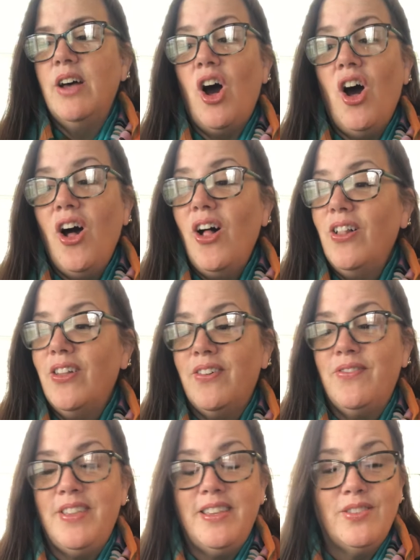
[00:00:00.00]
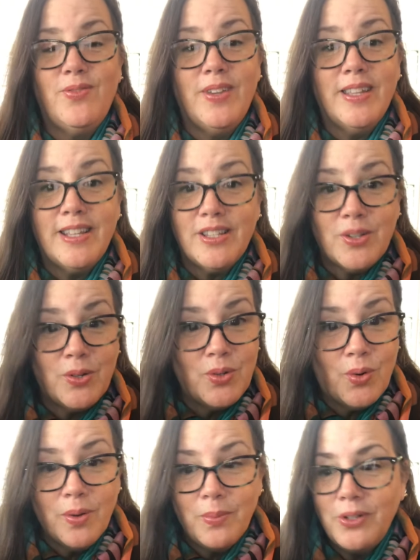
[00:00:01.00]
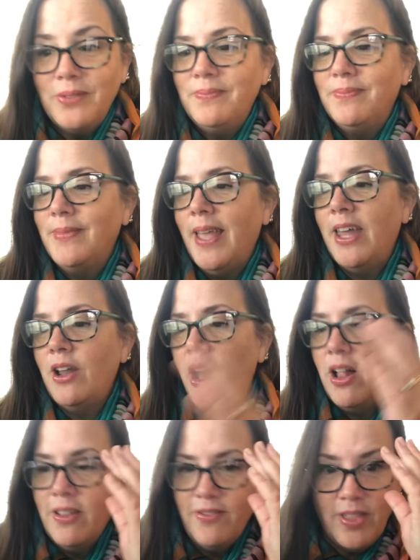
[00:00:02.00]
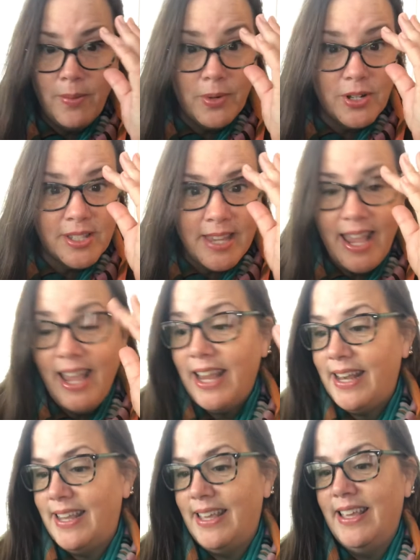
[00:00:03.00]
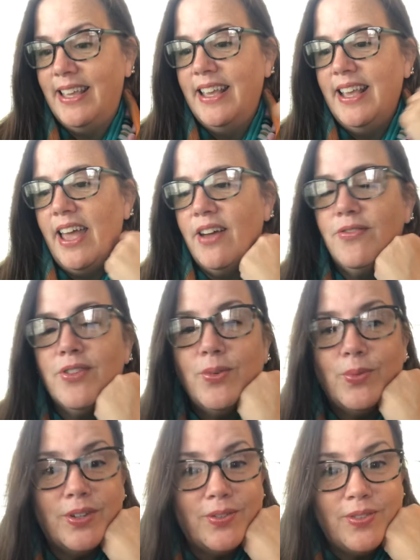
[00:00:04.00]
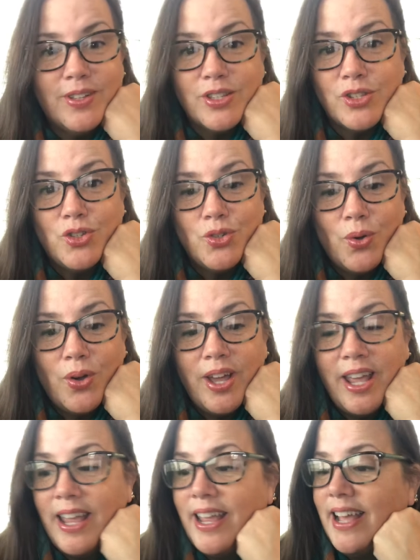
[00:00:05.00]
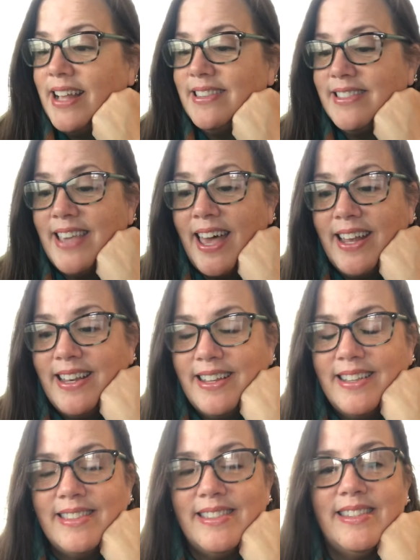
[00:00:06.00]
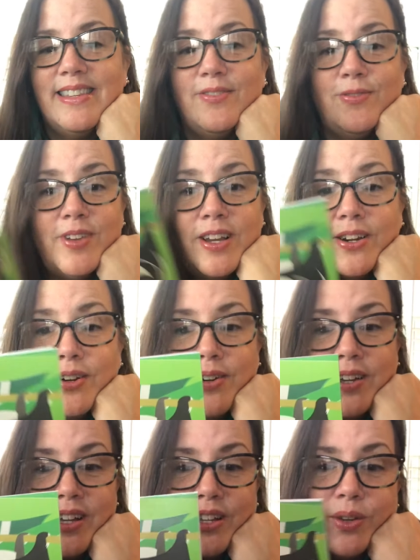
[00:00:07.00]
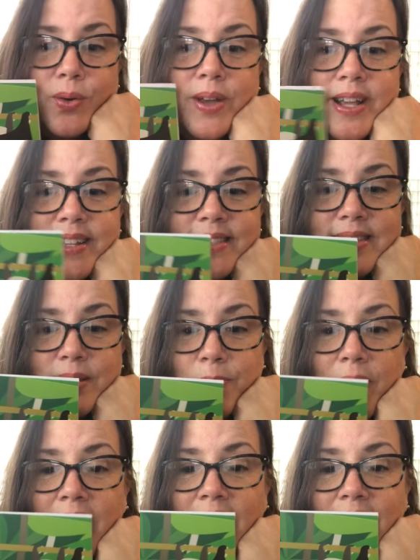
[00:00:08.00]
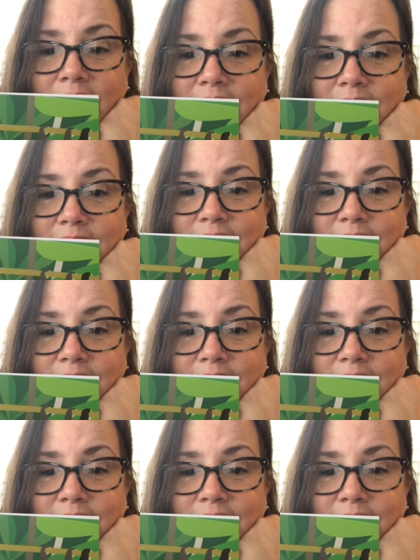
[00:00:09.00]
All of these feelings are normal, and all of them are sane. Everyone feels joy and sadness, fear, annoyance, and pain.